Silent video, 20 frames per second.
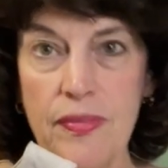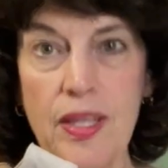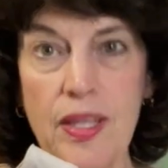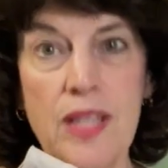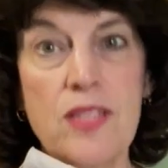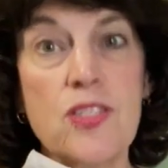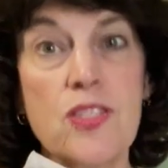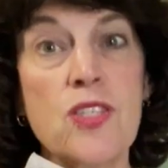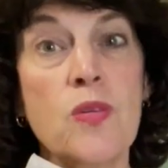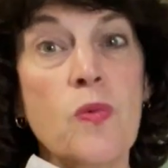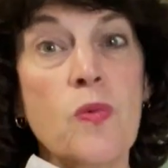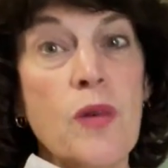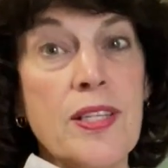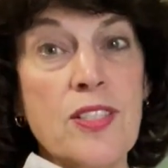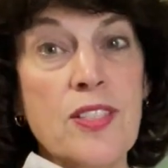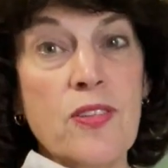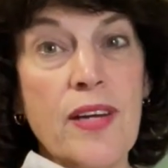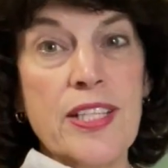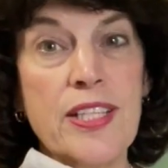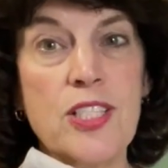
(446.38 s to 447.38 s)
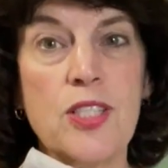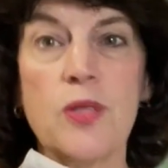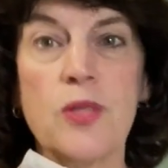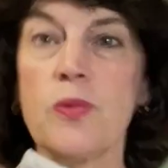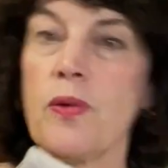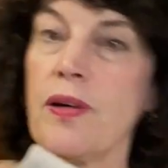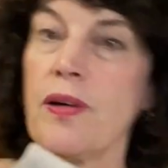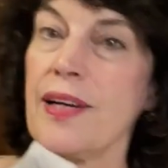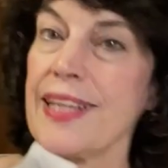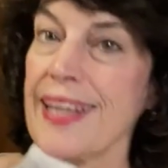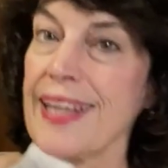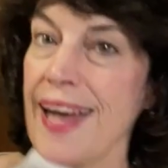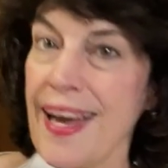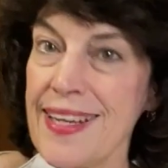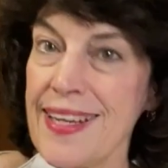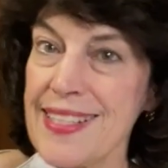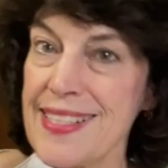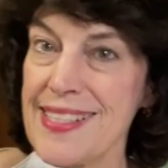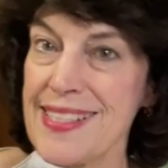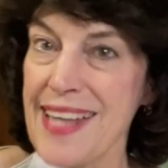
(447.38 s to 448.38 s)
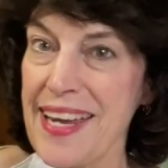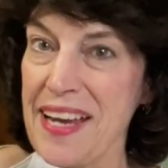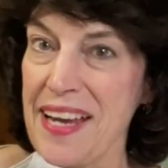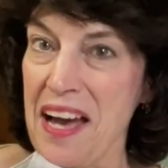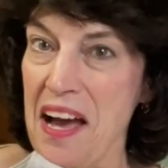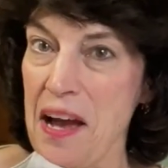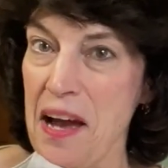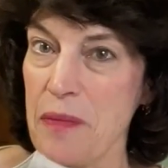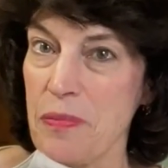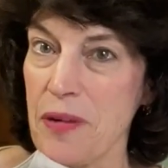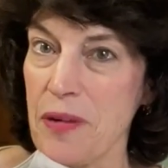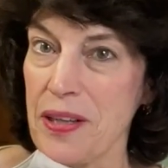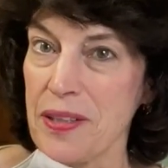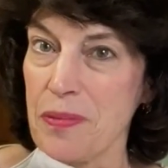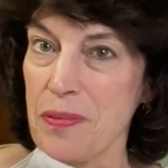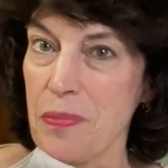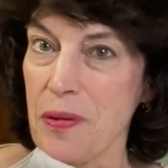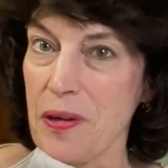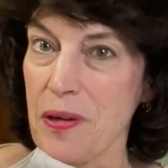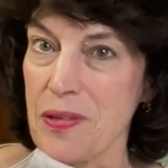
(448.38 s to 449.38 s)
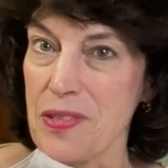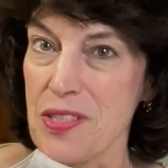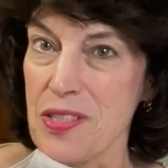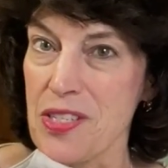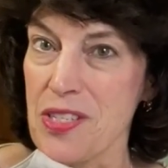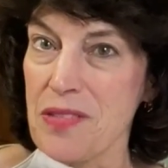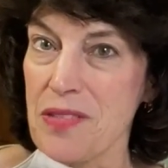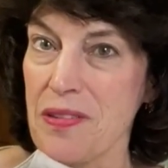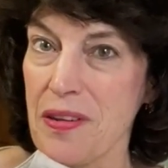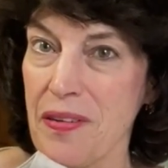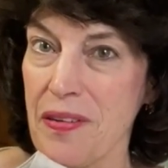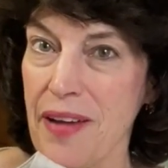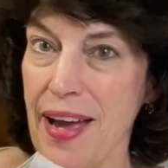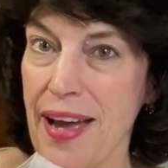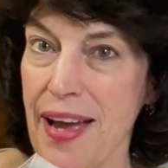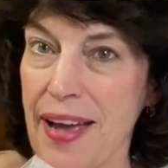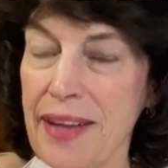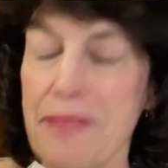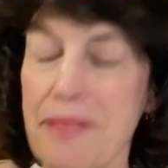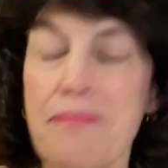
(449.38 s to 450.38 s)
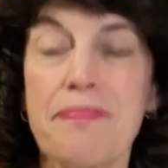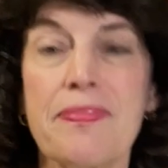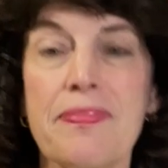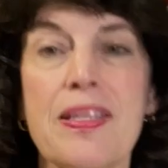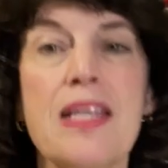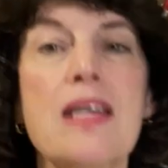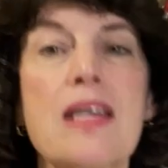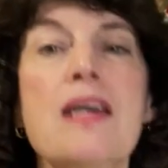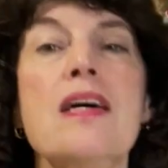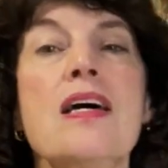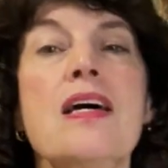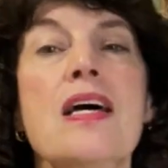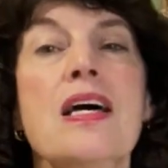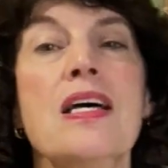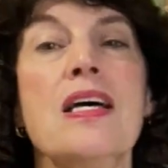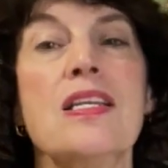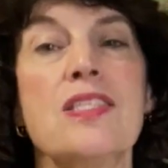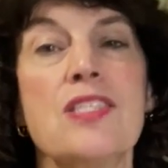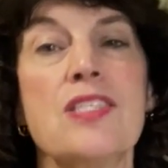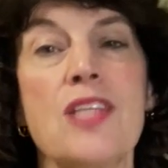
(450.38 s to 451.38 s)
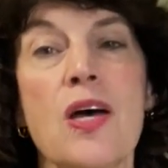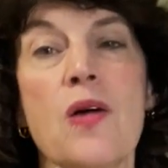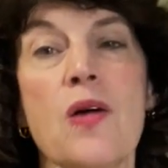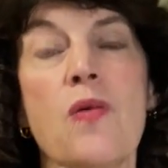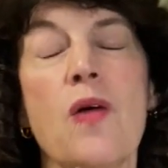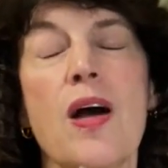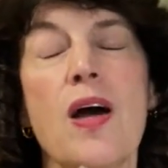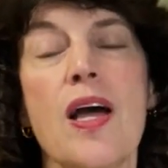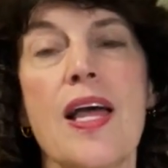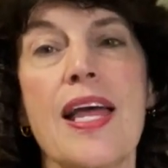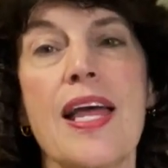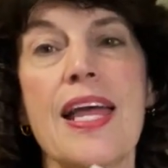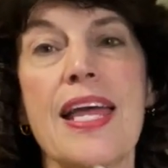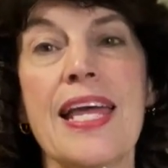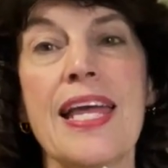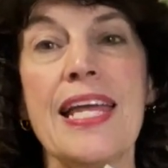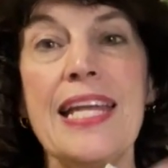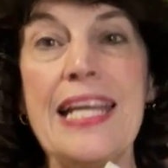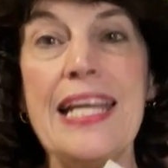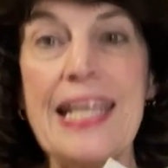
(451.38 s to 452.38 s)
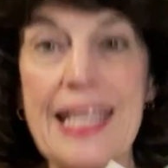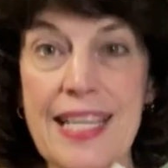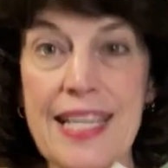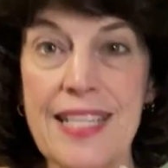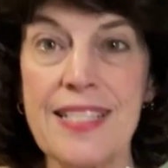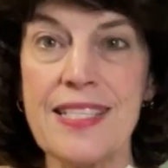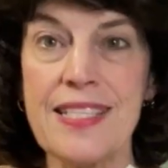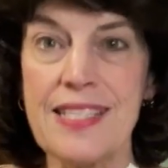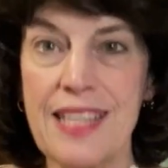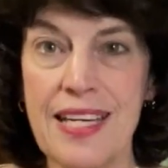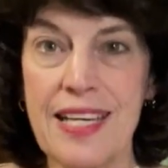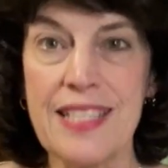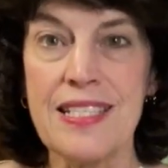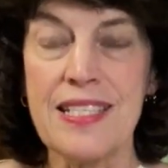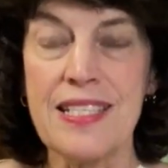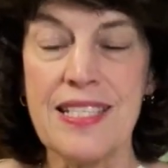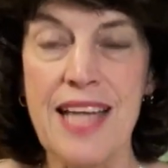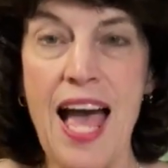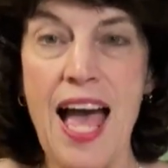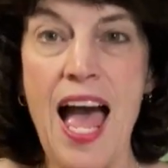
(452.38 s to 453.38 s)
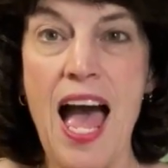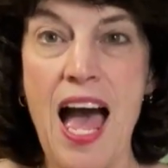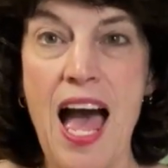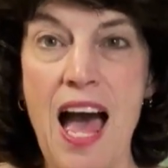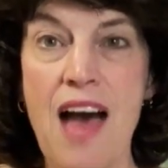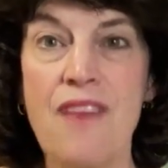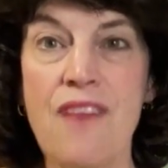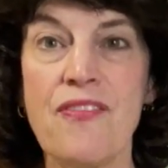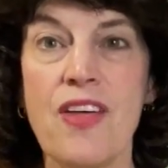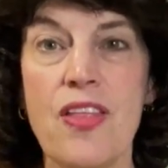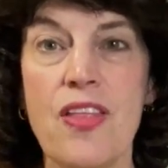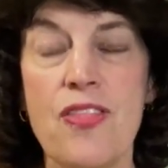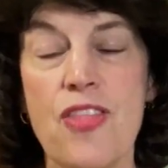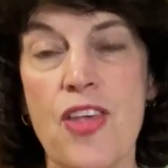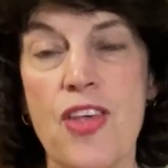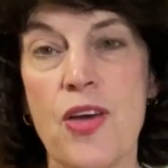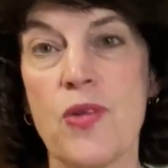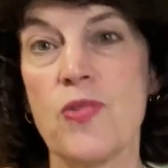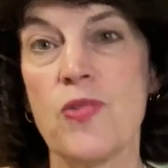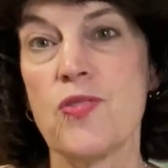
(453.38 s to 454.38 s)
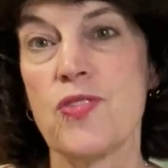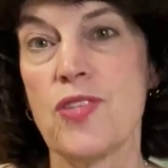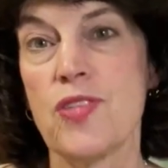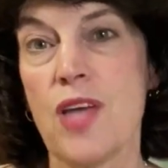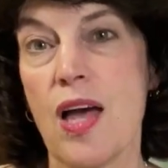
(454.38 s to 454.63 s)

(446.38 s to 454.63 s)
So what do I do? Well, I kind of take a hybrid approach, okay? So it is nice to have those